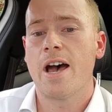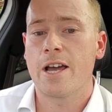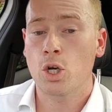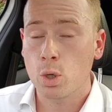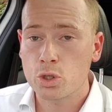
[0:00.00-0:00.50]

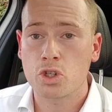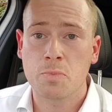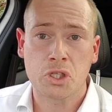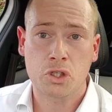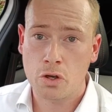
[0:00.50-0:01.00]

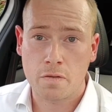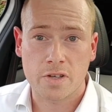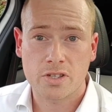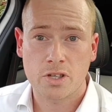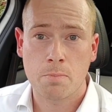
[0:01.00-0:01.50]
customer
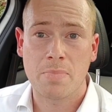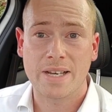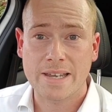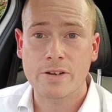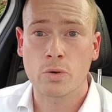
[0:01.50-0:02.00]
service,
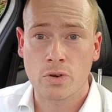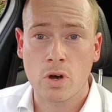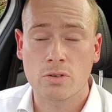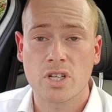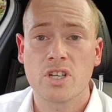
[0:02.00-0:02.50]
believe it or
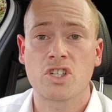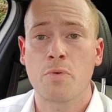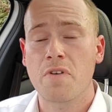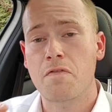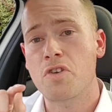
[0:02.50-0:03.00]
not.
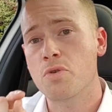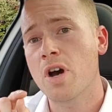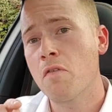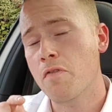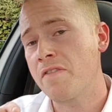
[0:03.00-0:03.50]
So if
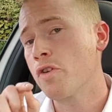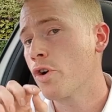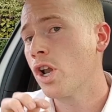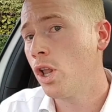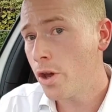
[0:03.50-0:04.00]

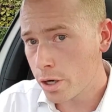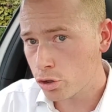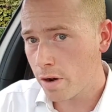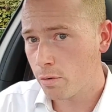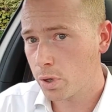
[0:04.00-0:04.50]
you're a learner
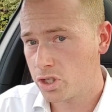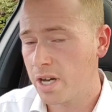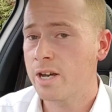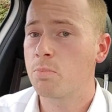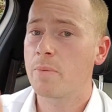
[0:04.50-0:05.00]
driver watching,
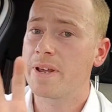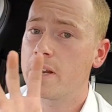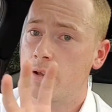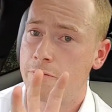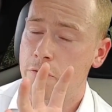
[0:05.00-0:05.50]
I know probably
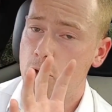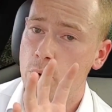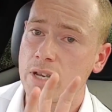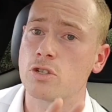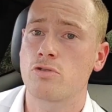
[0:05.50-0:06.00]
a
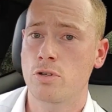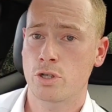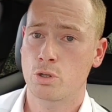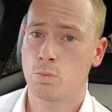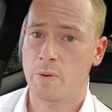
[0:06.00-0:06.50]
few
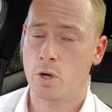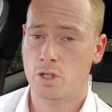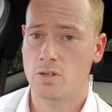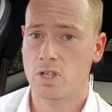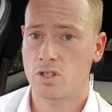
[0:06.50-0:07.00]
instructors will be
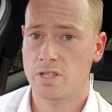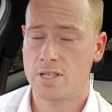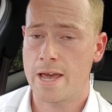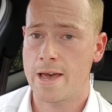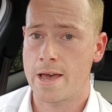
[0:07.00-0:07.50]
watching this
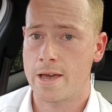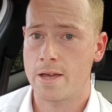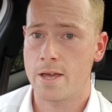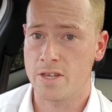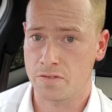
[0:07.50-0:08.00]

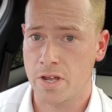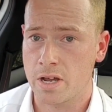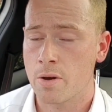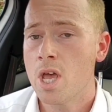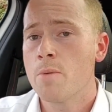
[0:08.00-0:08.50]

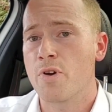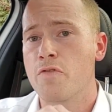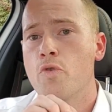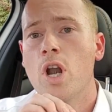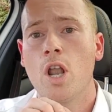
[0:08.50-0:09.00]
video, but
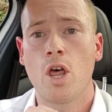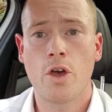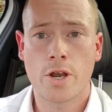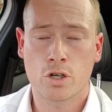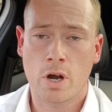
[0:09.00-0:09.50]
if you're a
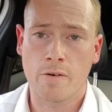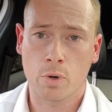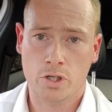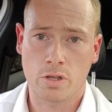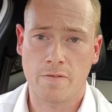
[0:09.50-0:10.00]
learner driver
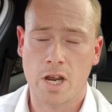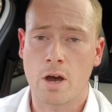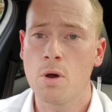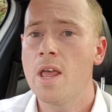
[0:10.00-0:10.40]
watching the video,